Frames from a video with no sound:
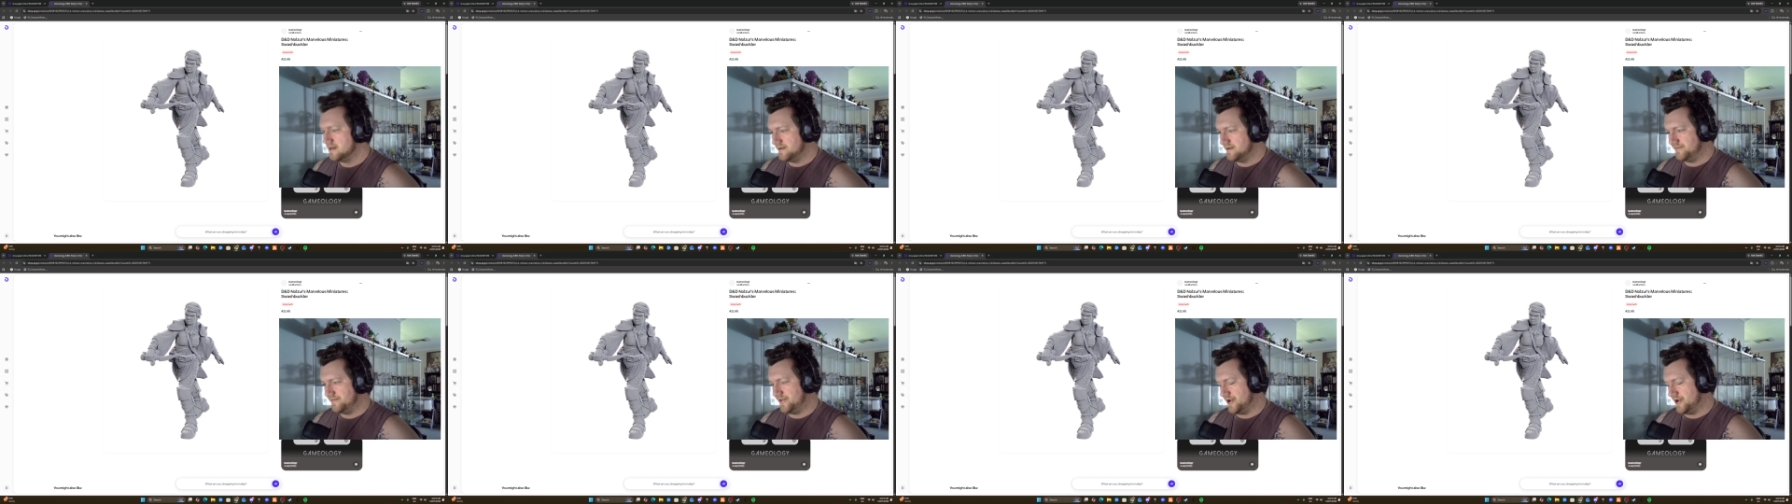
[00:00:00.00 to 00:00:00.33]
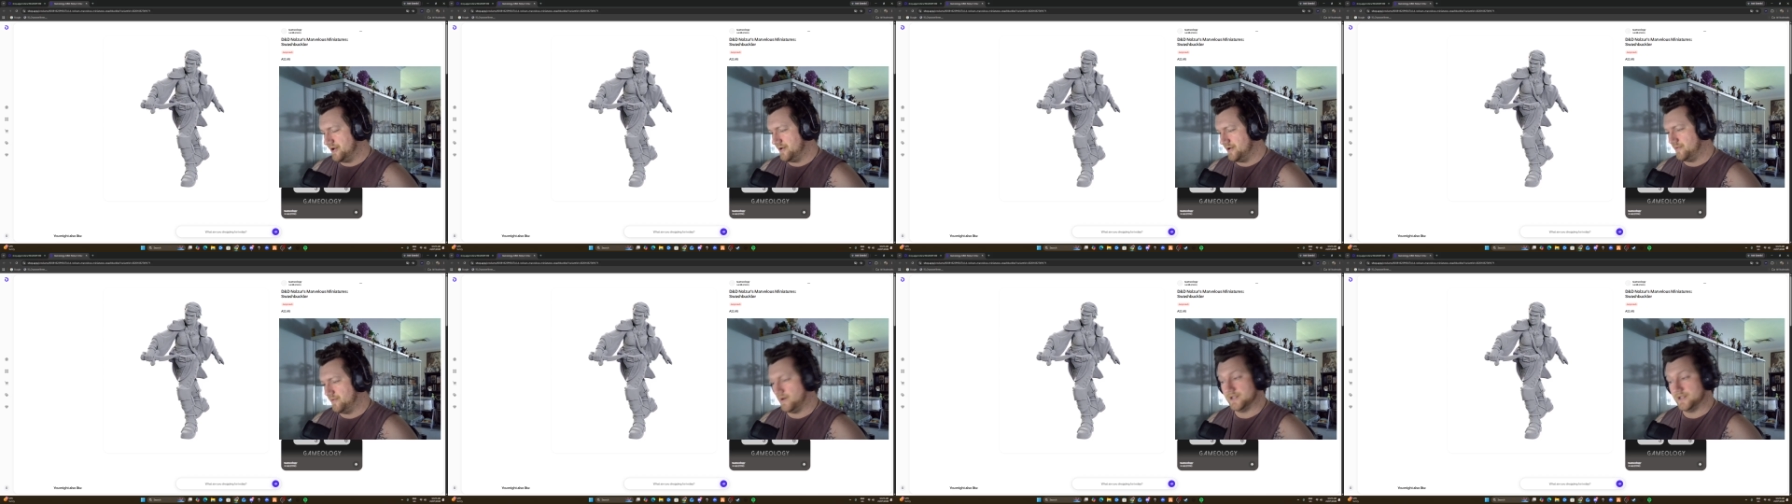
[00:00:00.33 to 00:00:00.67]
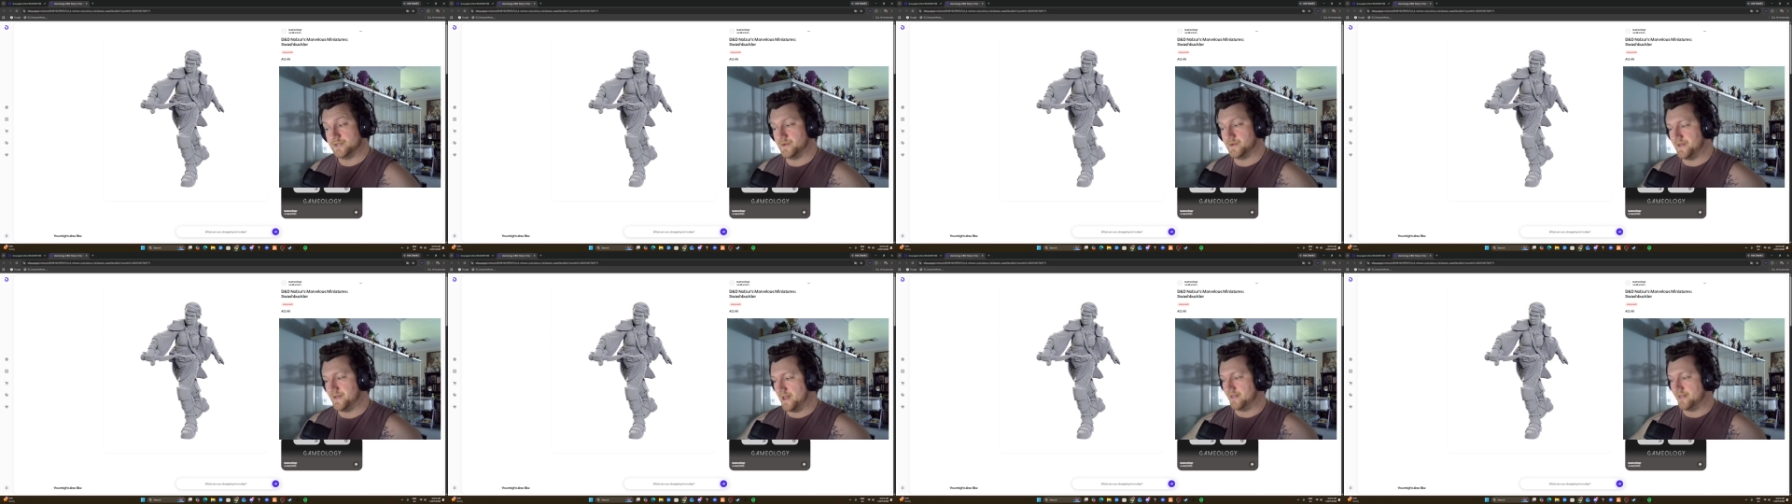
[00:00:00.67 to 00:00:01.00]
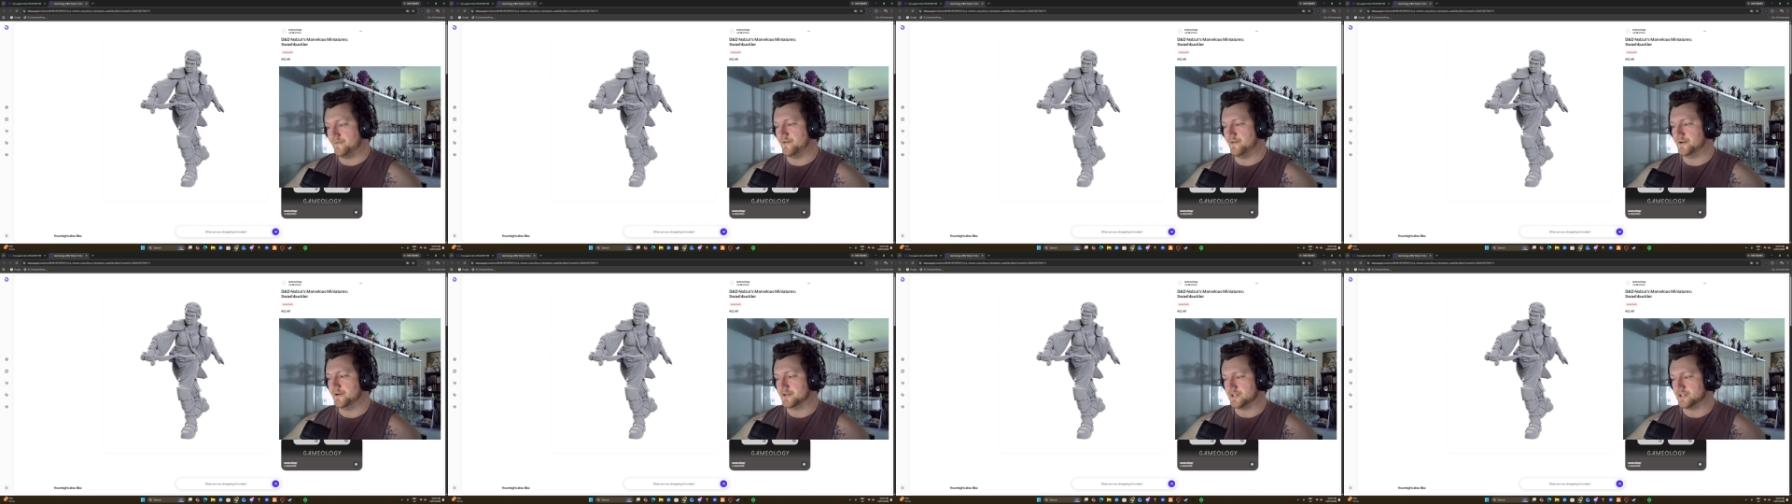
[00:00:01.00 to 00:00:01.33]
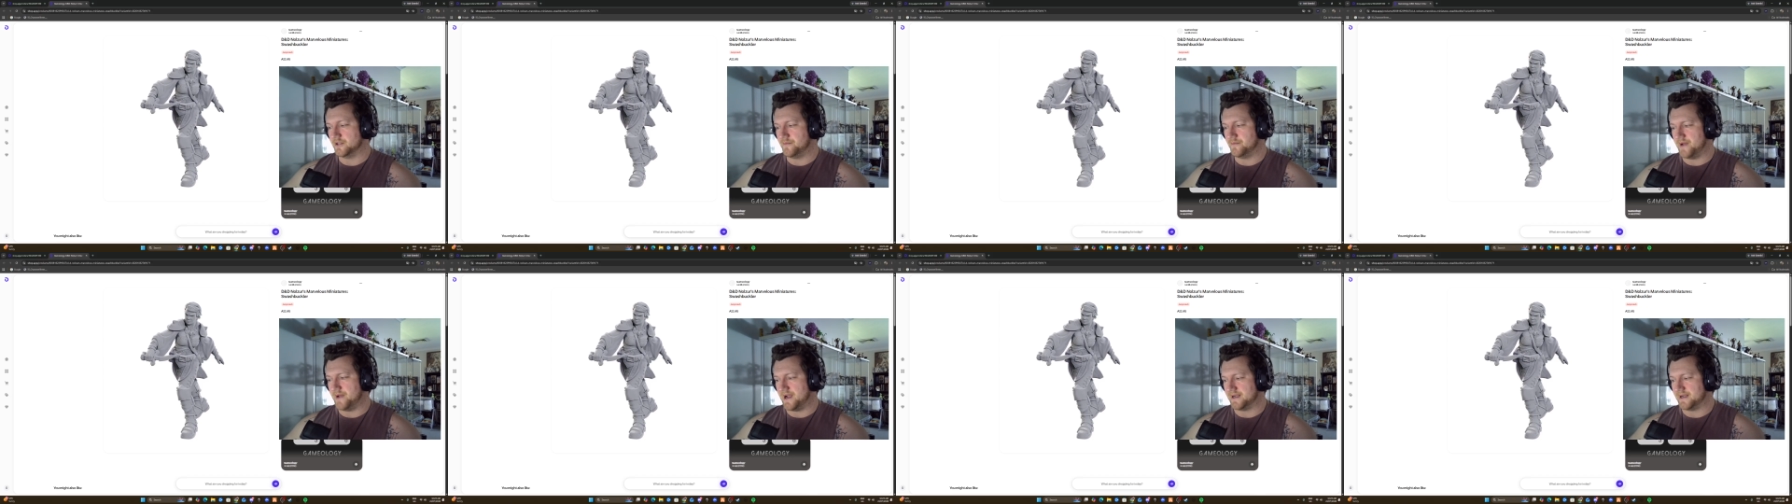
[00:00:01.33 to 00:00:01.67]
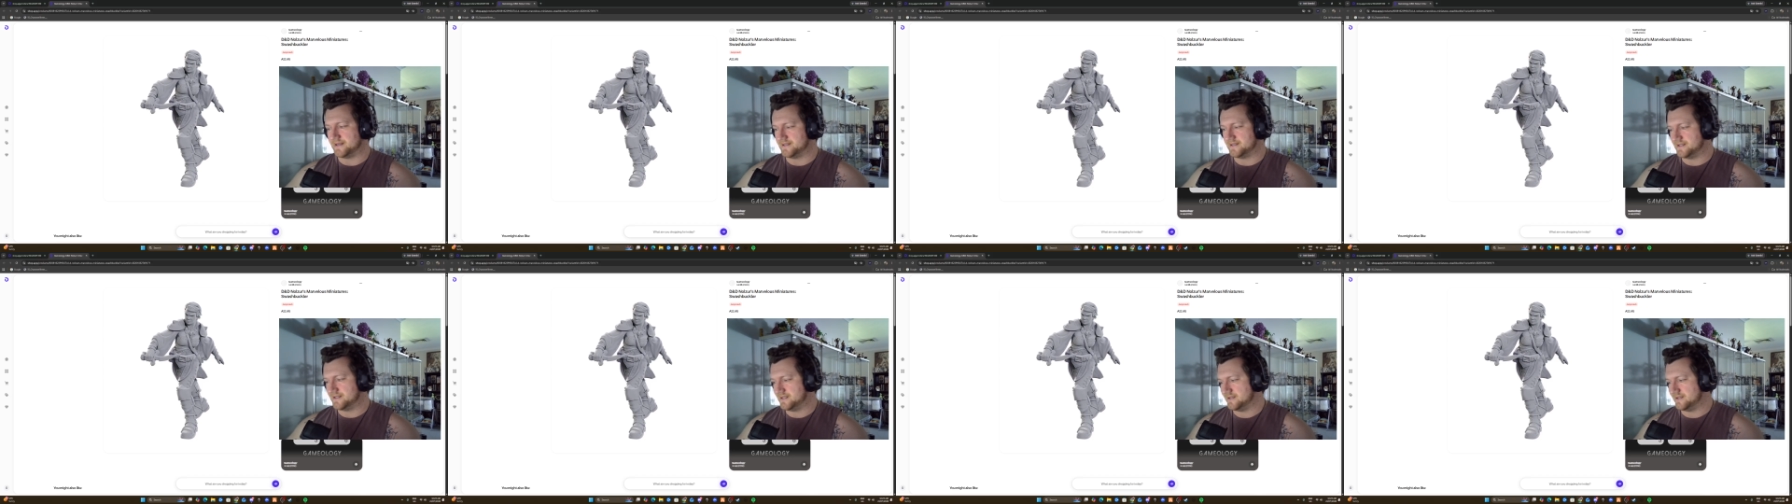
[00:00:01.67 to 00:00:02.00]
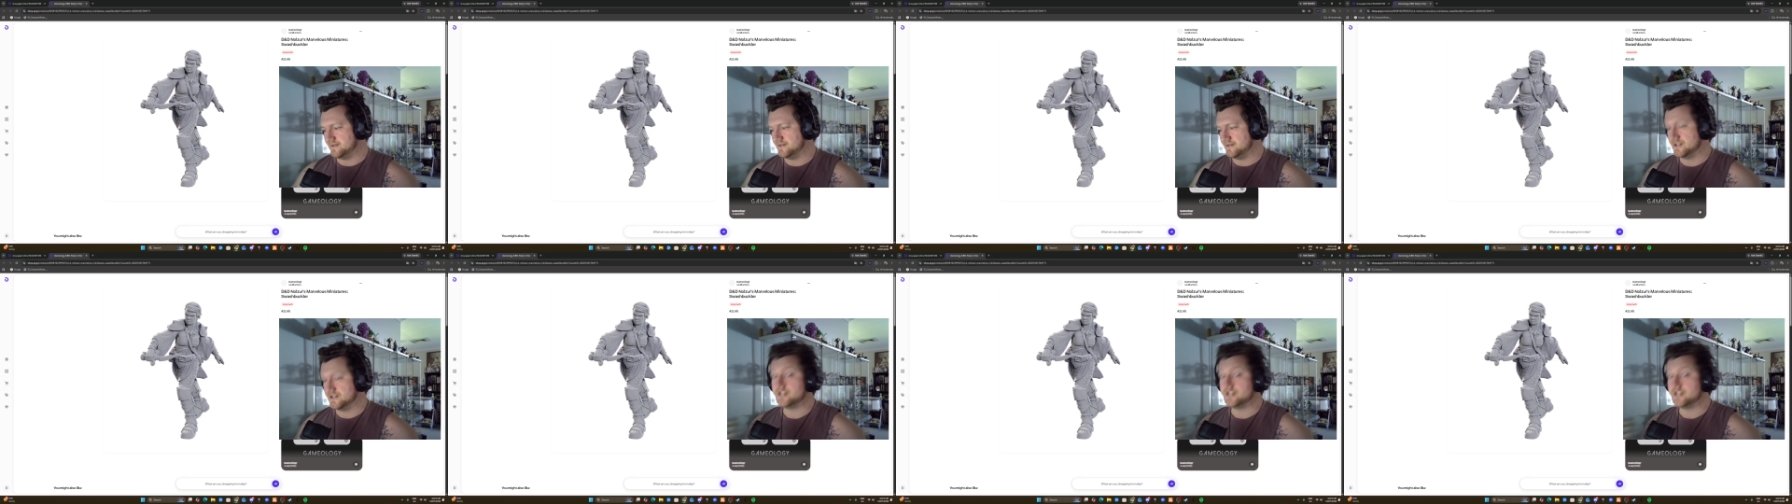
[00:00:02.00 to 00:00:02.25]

The ones without the photos on the backs,